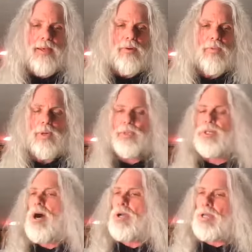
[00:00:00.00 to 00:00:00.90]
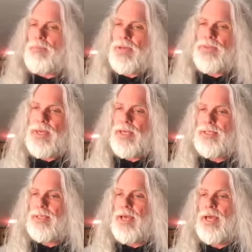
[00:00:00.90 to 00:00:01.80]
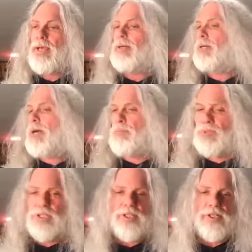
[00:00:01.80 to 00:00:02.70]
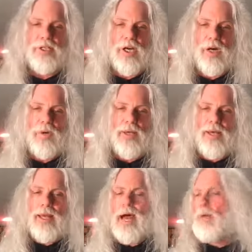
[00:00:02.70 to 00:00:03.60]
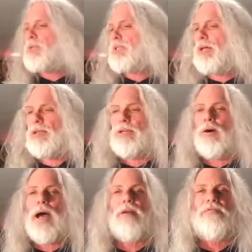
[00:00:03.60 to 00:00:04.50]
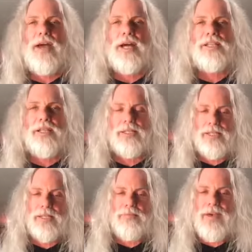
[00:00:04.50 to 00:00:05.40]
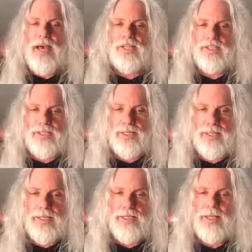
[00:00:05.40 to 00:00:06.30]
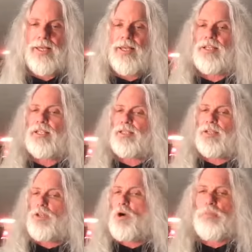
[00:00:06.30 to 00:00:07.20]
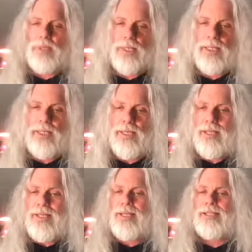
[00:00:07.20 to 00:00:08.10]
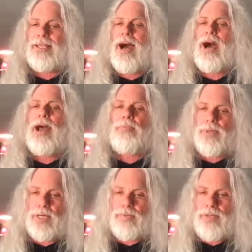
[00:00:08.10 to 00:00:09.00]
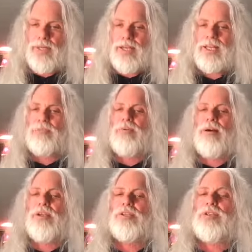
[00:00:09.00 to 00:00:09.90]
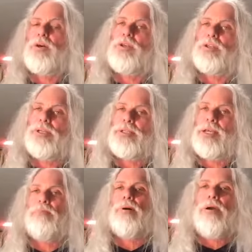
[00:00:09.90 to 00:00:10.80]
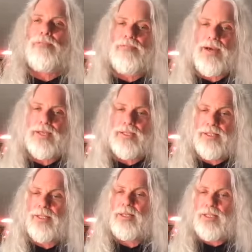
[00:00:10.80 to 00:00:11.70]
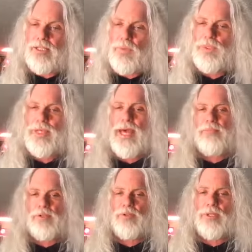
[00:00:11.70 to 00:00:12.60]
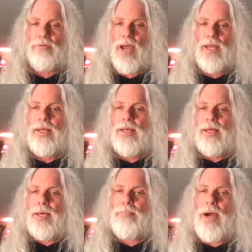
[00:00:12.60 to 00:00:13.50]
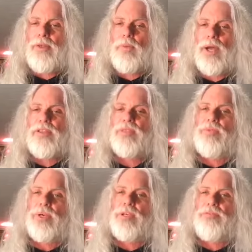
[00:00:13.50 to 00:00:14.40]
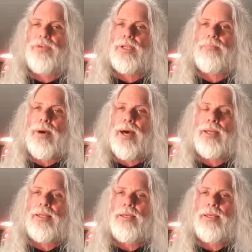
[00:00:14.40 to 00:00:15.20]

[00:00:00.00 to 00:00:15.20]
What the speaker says: we were talking about the ACA a couple of years ago, and I was telling her how fascist it is. And she said, no, Billy, it's a hybrid. It's part socialist and part fascist. And she was absolutely right. And by the way, this very good friend of mine